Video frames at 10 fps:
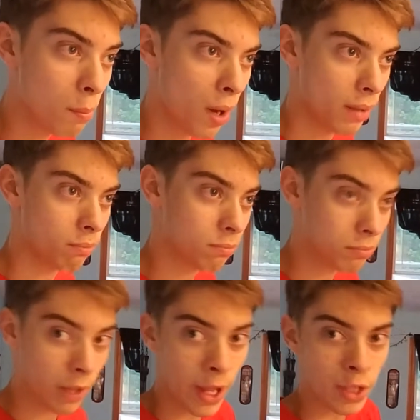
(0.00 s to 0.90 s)
But
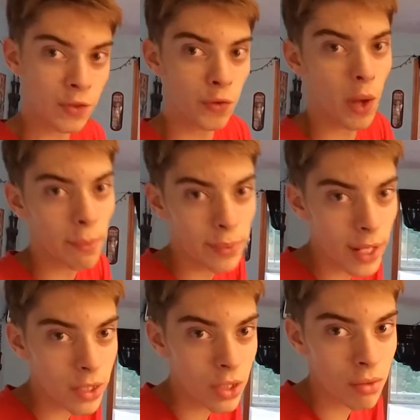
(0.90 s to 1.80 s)
here's a few
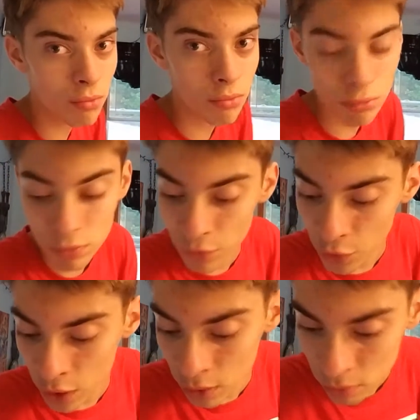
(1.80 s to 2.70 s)
updates
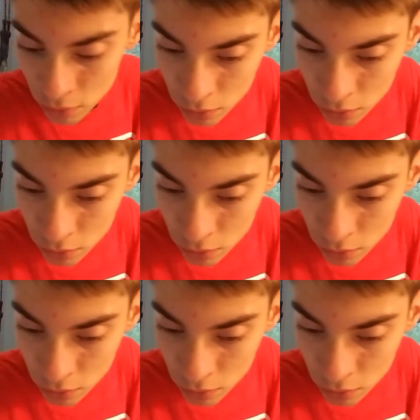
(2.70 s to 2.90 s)
for